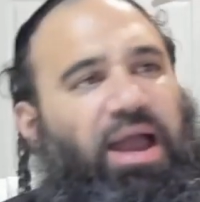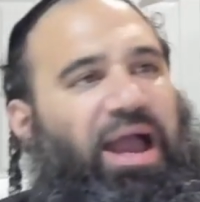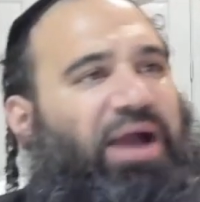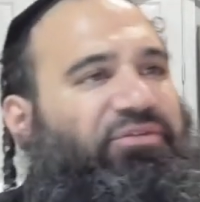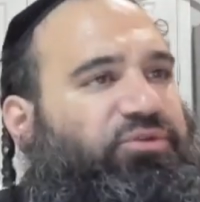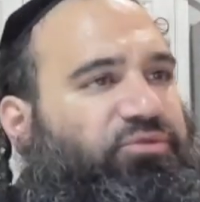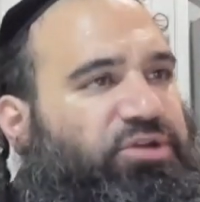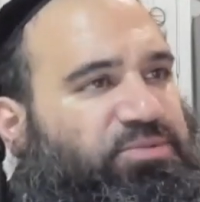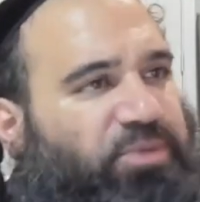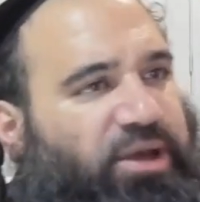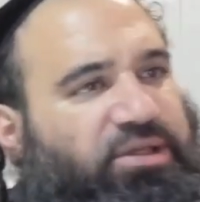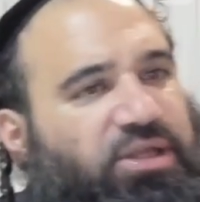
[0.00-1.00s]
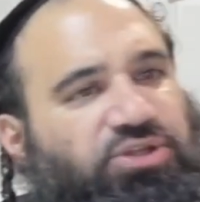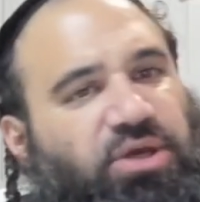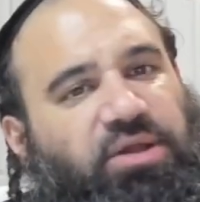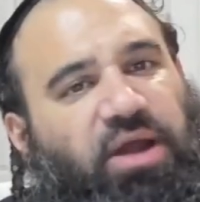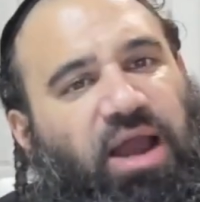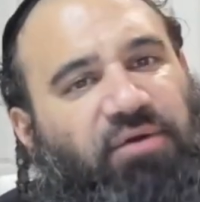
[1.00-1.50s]
have to respect each
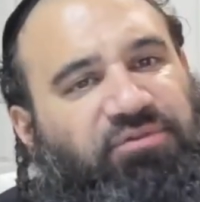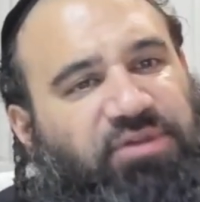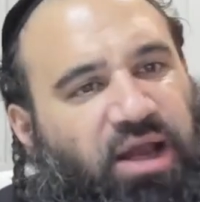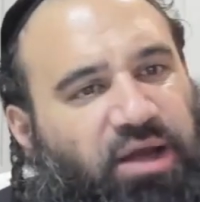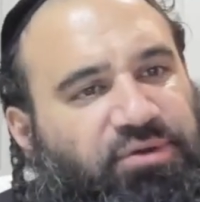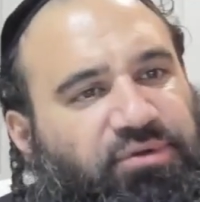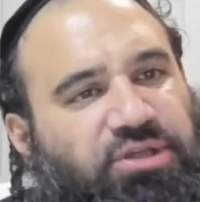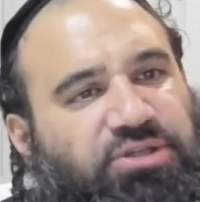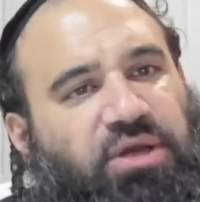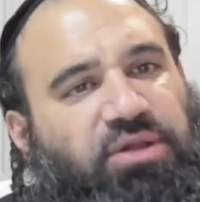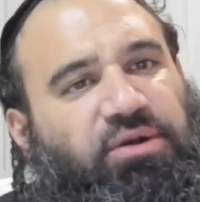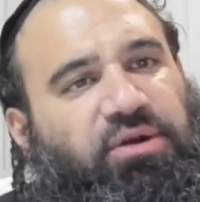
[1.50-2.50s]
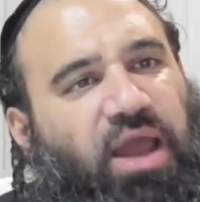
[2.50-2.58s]
other, have to honor each other,